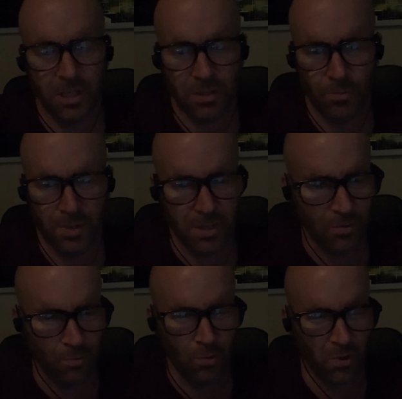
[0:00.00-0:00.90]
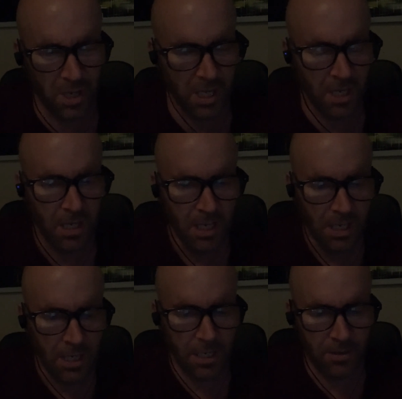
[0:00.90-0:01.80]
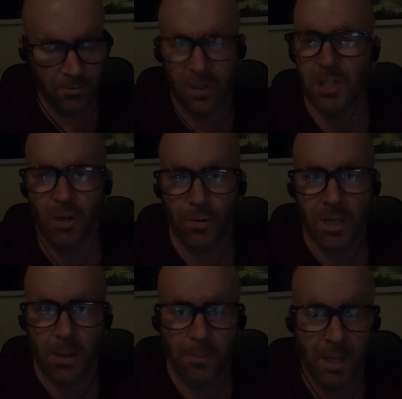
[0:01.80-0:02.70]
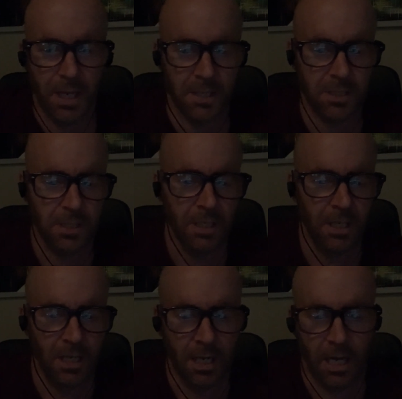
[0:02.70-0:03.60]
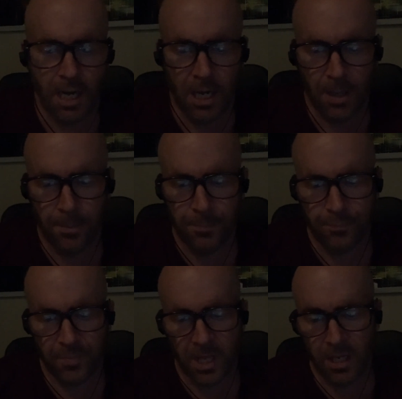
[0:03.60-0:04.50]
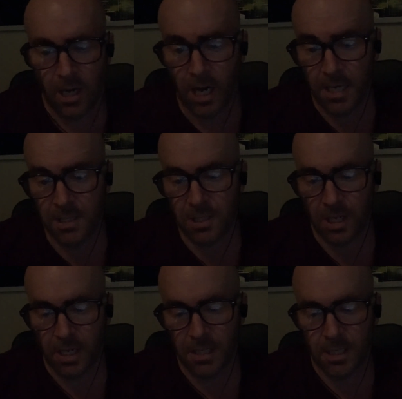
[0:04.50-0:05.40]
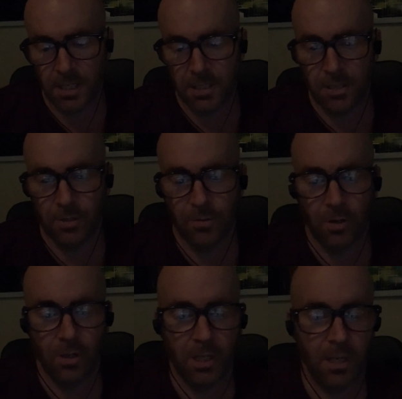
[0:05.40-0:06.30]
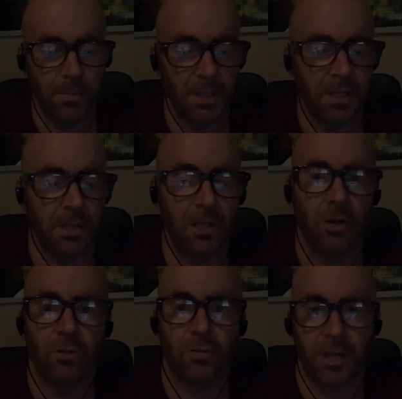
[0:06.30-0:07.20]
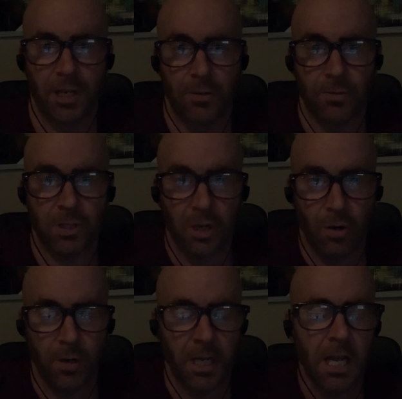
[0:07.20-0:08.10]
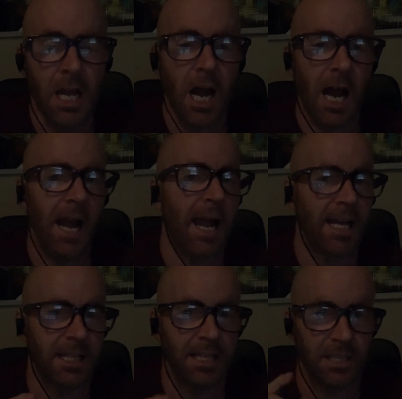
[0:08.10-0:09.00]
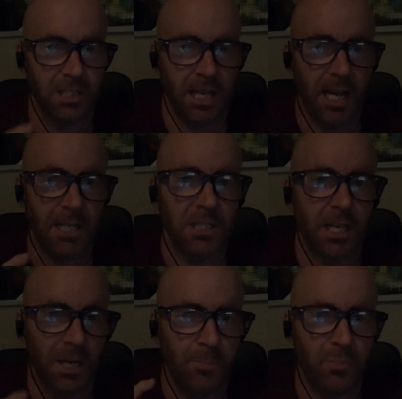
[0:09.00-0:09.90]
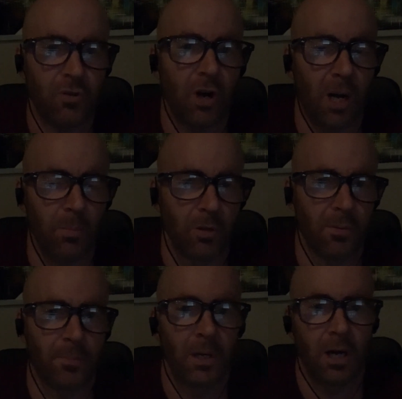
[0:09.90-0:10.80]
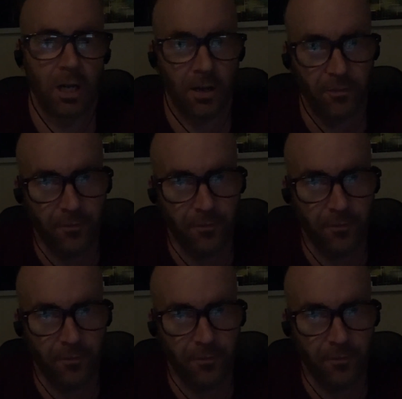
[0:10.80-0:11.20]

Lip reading: That's a weird warning. I didn't really know what that meant. In hindsight, I can tell you all that it meant that the alternator was going. I had the exact same problem on a